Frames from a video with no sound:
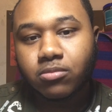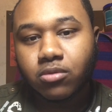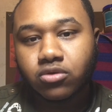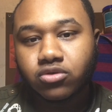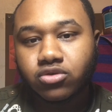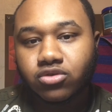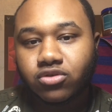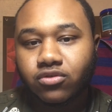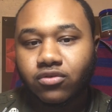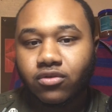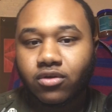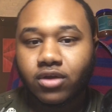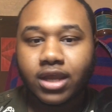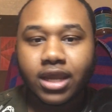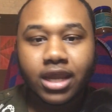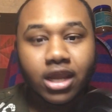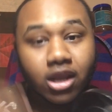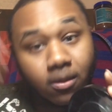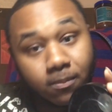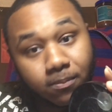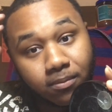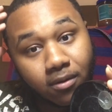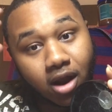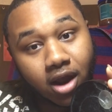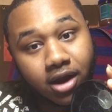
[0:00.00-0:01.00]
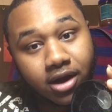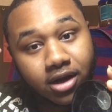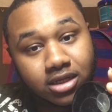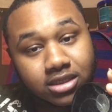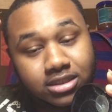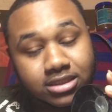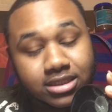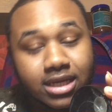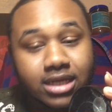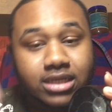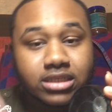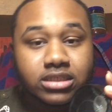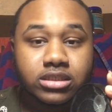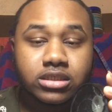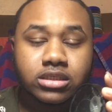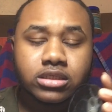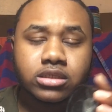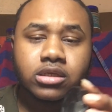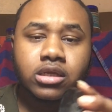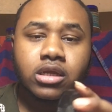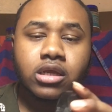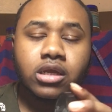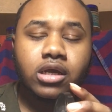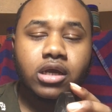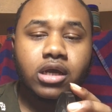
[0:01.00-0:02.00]
of your hair product section,
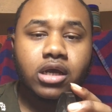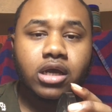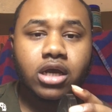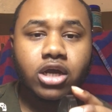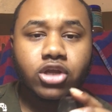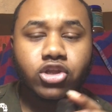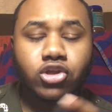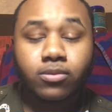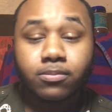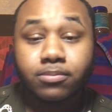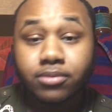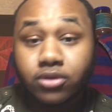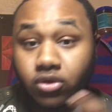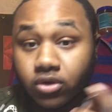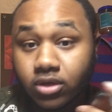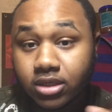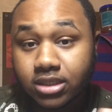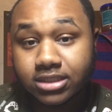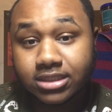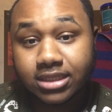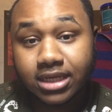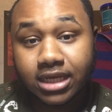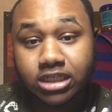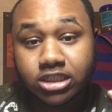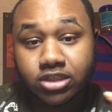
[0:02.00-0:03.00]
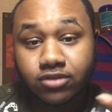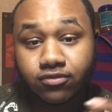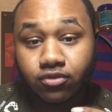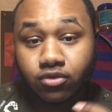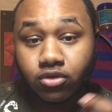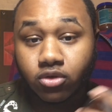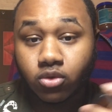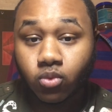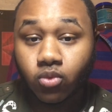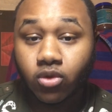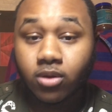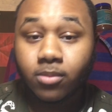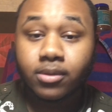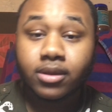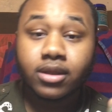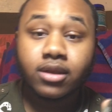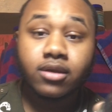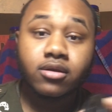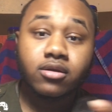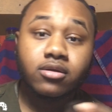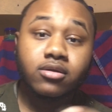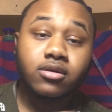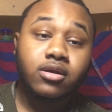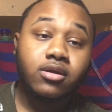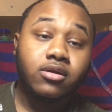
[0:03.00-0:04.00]
your beauty section for your women,
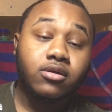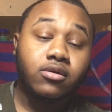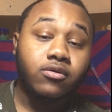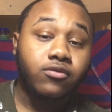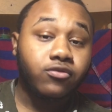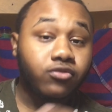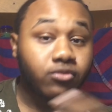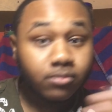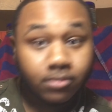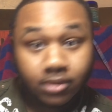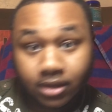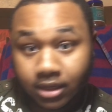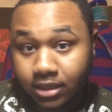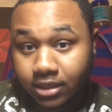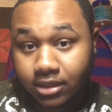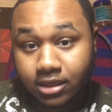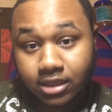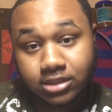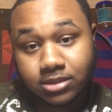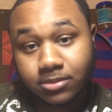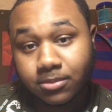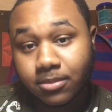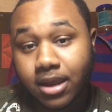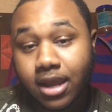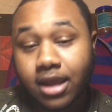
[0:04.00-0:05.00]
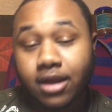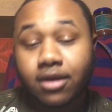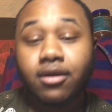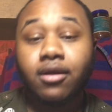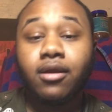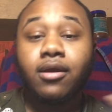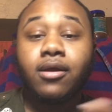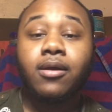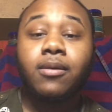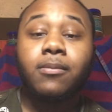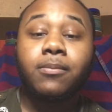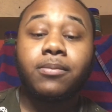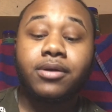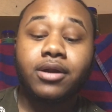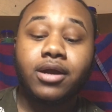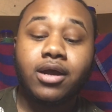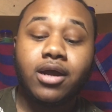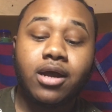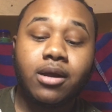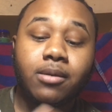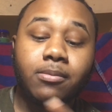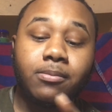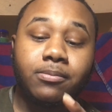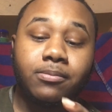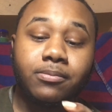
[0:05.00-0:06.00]
or for men, doesn't matter. But
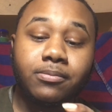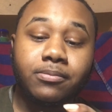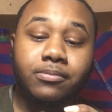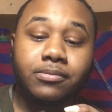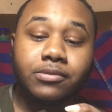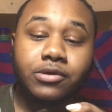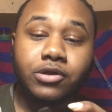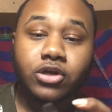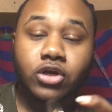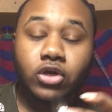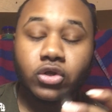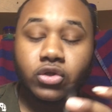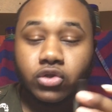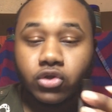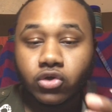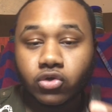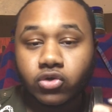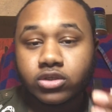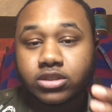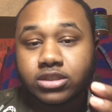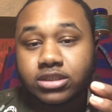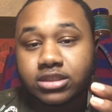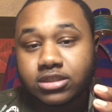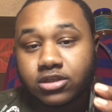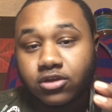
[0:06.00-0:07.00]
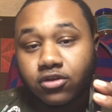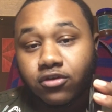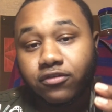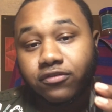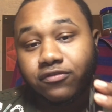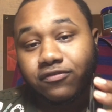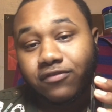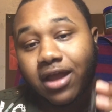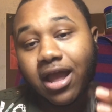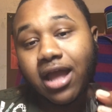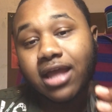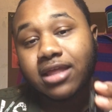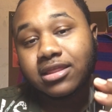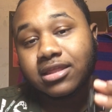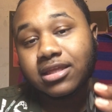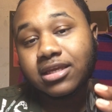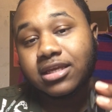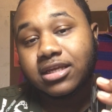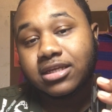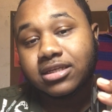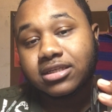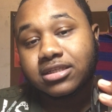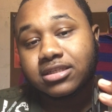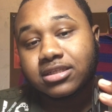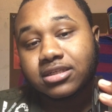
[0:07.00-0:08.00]
you know, you'll find
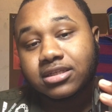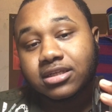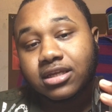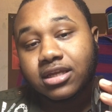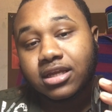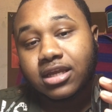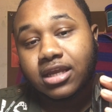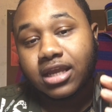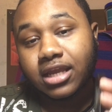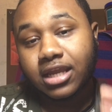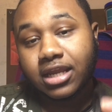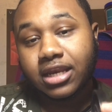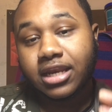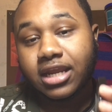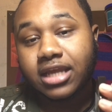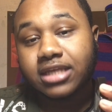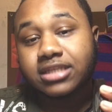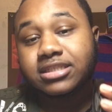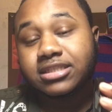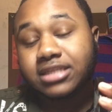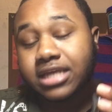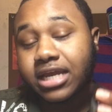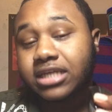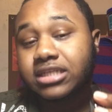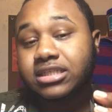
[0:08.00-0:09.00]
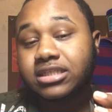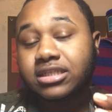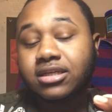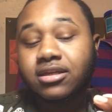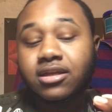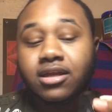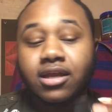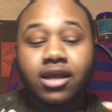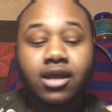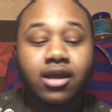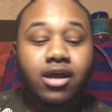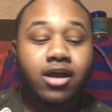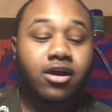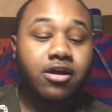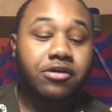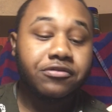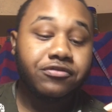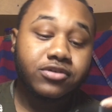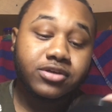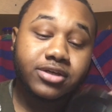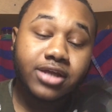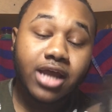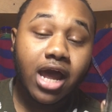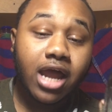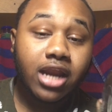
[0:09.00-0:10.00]
these in that section. For
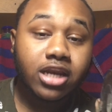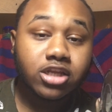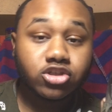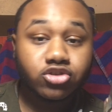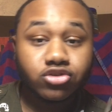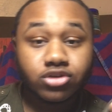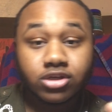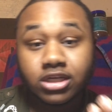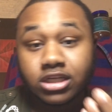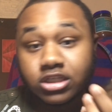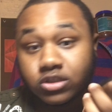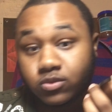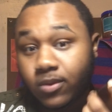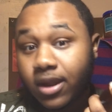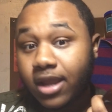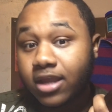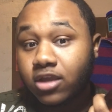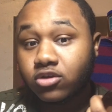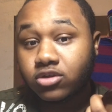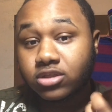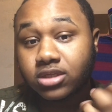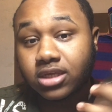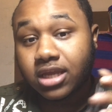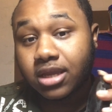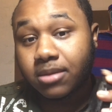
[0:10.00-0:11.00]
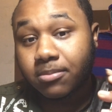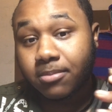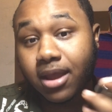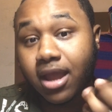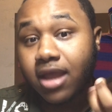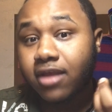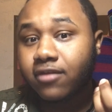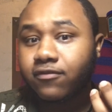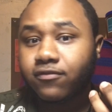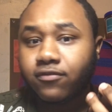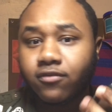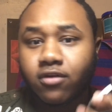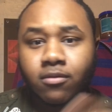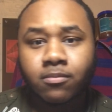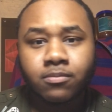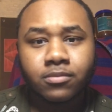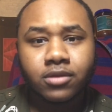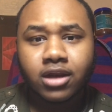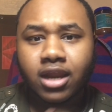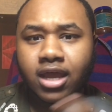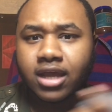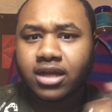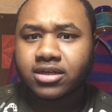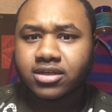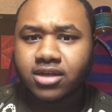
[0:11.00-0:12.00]
Dollar Tree, this is where I usually get mine from. They're like
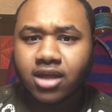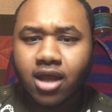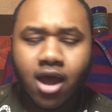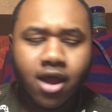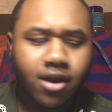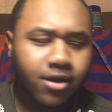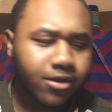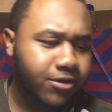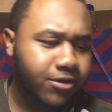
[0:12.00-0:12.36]
$1.